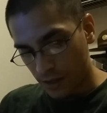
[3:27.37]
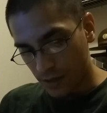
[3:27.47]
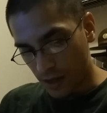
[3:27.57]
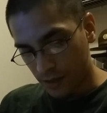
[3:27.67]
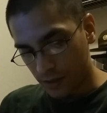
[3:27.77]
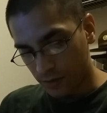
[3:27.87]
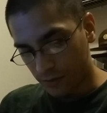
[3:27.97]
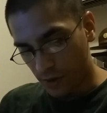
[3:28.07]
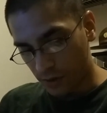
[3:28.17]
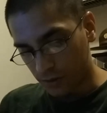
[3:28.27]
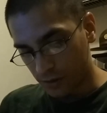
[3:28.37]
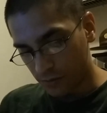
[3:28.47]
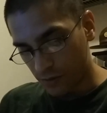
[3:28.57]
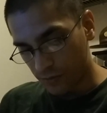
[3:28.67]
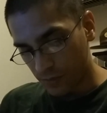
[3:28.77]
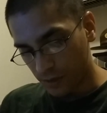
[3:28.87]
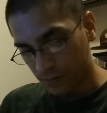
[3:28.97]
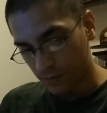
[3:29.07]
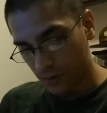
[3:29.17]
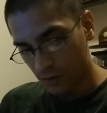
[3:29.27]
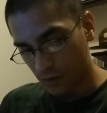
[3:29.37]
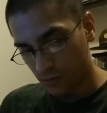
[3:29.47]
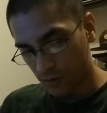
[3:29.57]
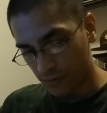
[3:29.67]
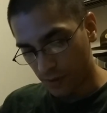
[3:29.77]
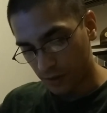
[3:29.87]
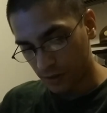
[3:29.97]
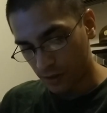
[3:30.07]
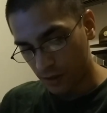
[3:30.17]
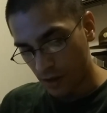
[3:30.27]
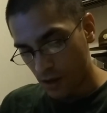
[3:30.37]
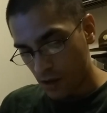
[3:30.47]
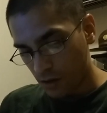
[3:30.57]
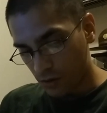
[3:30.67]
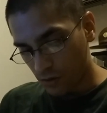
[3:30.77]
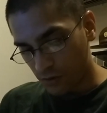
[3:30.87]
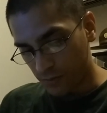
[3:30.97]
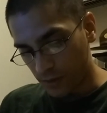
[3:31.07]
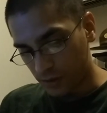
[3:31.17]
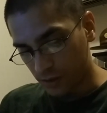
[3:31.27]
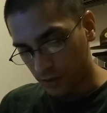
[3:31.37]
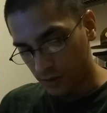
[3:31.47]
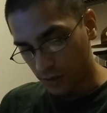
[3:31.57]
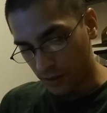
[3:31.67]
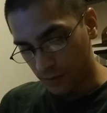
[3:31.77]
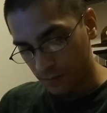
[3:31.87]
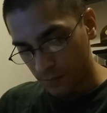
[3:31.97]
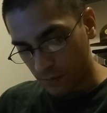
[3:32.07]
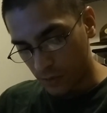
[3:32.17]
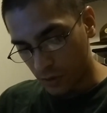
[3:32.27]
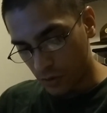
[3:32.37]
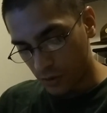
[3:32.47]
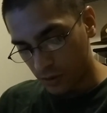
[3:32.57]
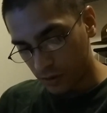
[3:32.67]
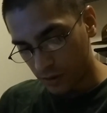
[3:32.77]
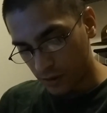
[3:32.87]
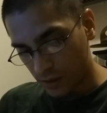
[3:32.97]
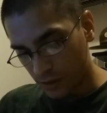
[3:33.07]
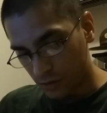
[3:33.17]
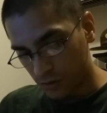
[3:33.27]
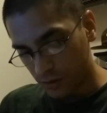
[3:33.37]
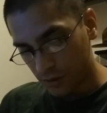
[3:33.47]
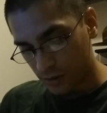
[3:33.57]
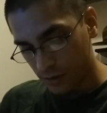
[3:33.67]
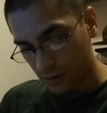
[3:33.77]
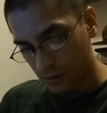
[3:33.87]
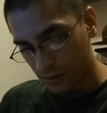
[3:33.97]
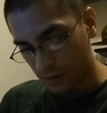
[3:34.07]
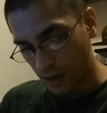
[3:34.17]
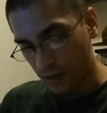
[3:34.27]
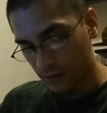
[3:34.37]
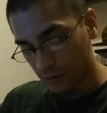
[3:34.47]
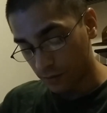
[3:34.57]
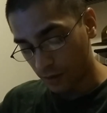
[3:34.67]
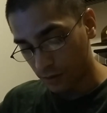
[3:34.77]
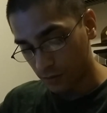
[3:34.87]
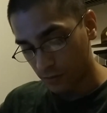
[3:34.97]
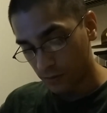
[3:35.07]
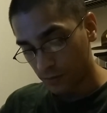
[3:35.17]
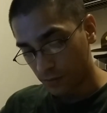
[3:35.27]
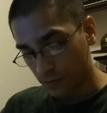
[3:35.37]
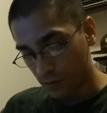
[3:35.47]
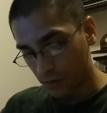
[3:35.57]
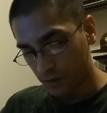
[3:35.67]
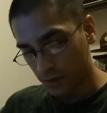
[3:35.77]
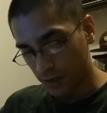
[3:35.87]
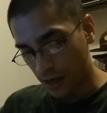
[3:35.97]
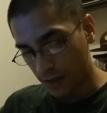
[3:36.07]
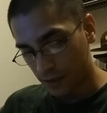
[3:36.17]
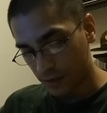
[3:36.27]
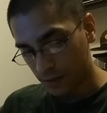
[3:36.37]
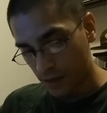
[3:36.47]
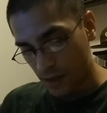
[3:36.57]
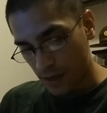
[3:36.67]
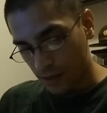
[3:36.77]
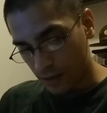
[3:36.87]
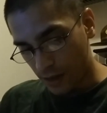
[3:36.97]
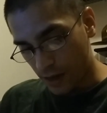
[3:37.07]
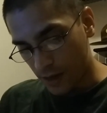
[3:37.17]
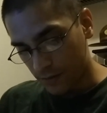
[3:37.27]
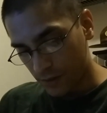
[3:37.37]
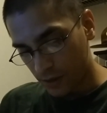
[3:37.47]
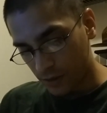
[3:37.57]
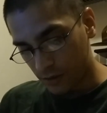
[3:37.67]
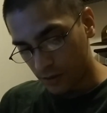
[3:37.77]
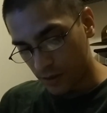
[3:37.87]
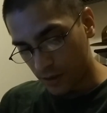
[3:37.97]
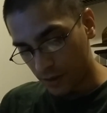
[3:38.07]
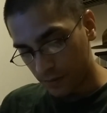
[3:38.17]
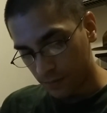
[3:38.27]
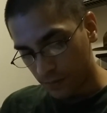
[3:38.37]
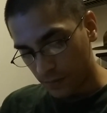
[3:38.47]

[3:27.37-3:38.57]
not deal falsely with me, nor with my son, nor with my son's son, but according to the kindred kindness, according to the kindness that I have done unto thee,